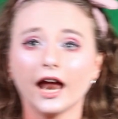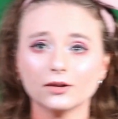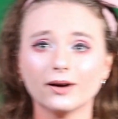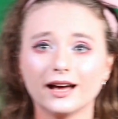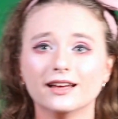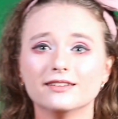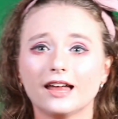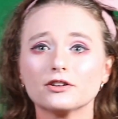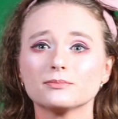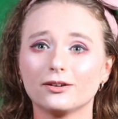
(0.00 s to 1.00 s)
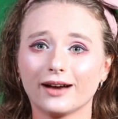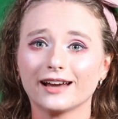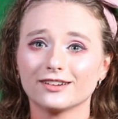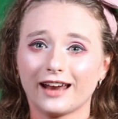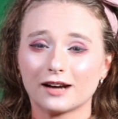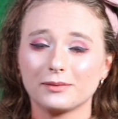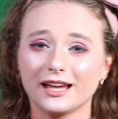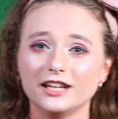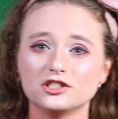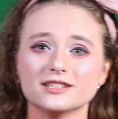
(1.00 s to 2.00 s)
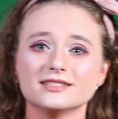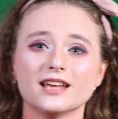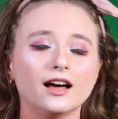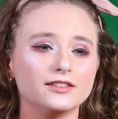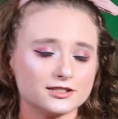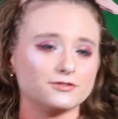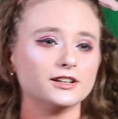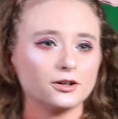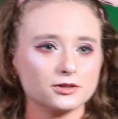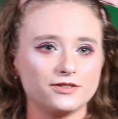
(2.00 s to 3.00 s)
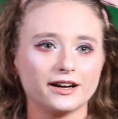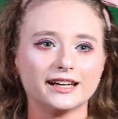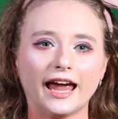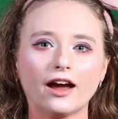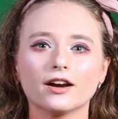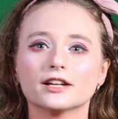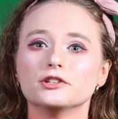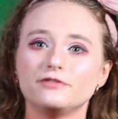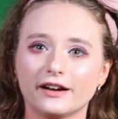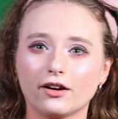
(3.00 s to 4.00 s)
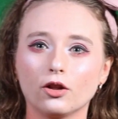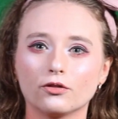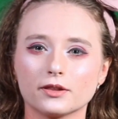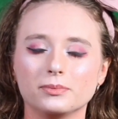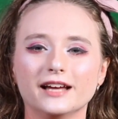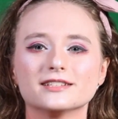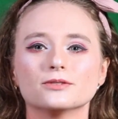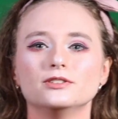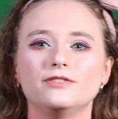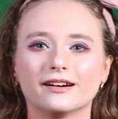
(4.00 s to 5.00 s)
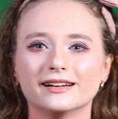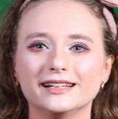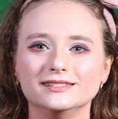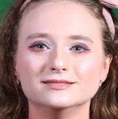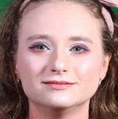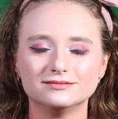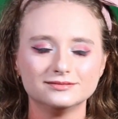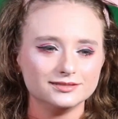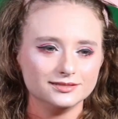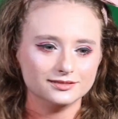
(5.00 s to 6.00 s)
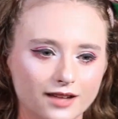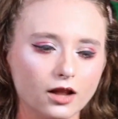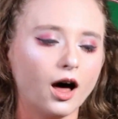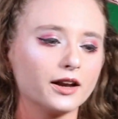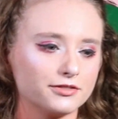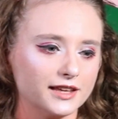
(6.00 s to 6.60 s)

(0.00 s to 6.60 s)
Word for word: Anyway, that was my rant on anime ages. This video was very chaotic. It was very all over the place. It was very a lot of